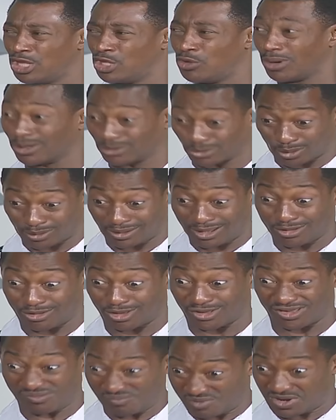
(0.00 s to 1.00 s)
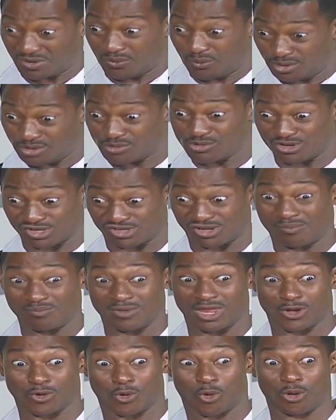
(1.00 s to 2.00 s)
You are talking to somebody who you
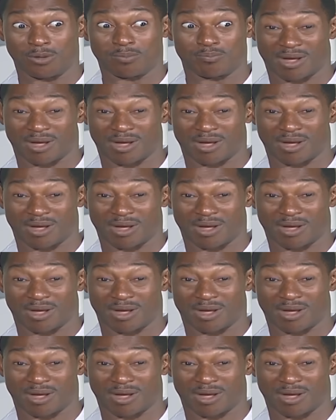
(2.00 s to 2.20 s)
someday call